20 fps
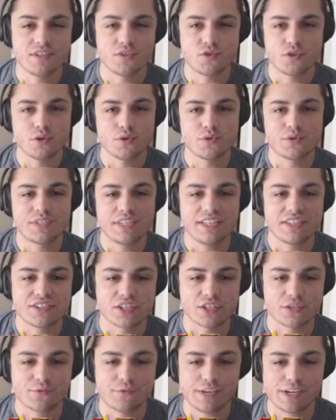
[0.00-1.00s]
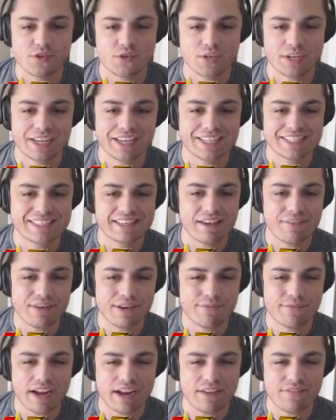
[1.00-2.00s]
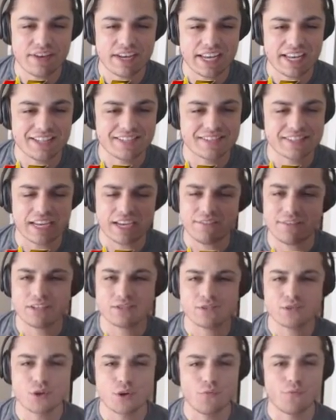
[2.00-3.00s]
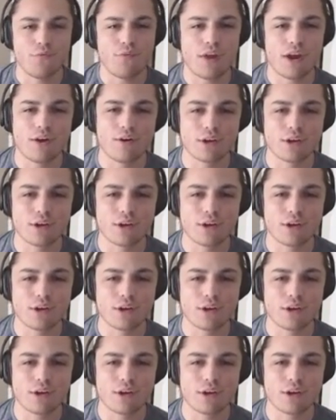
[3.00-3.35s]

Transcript: two sees us finishing 75 and 87, so very